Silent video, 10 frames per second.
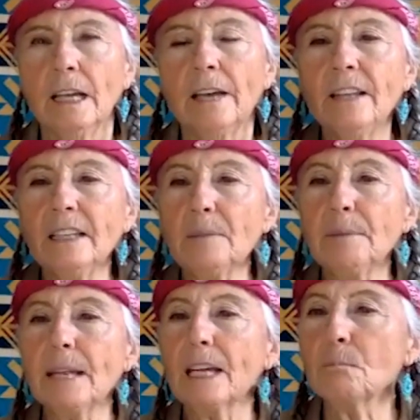And then they
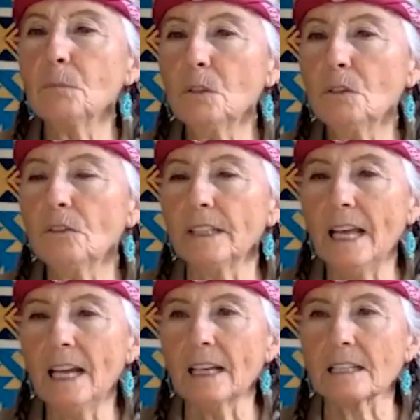began to move and
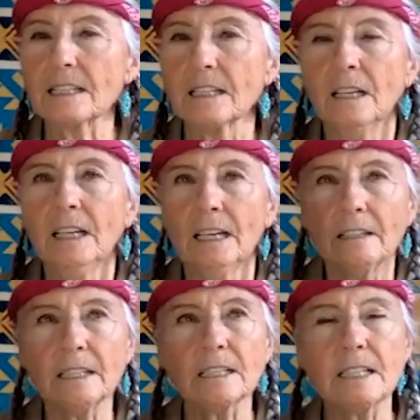dance.
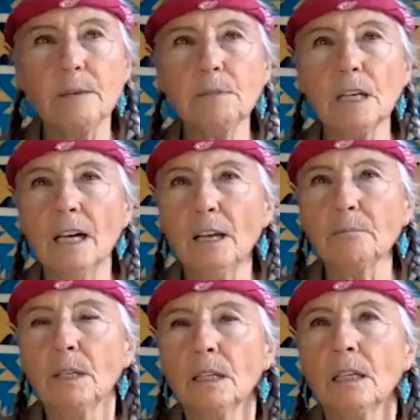And at the same
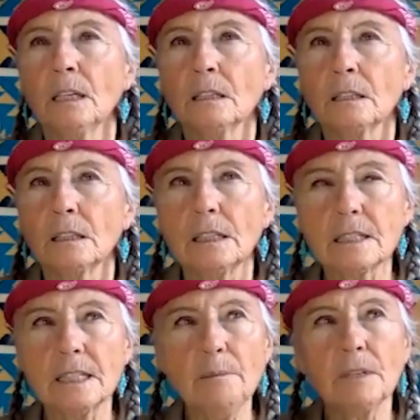time, it
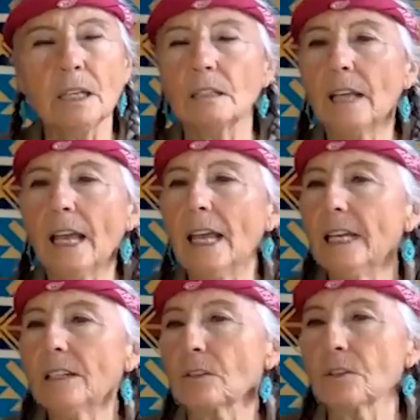seemed that
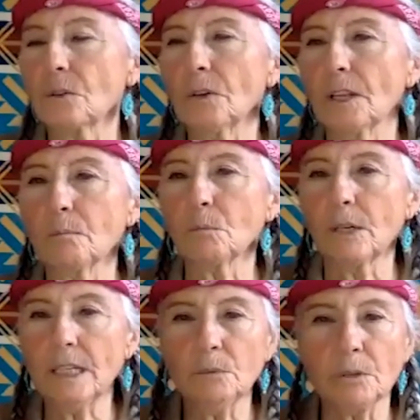8 or so of them were
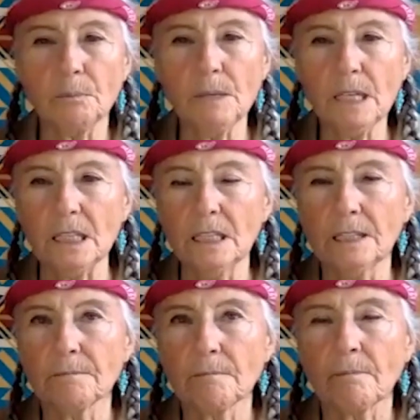in with me.
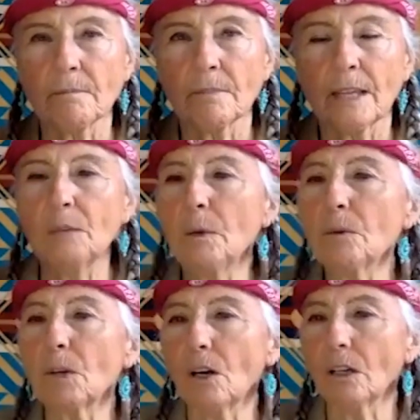And we
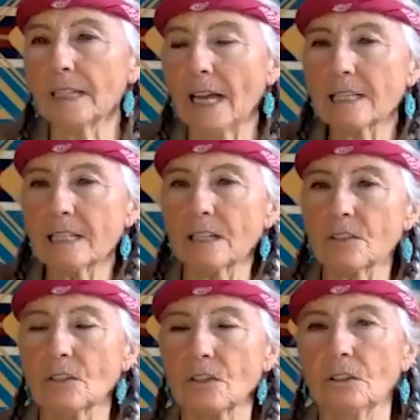were all dancing a
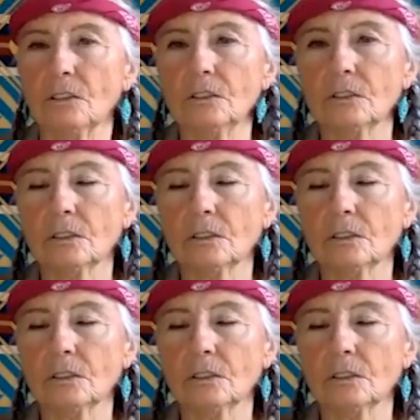circle.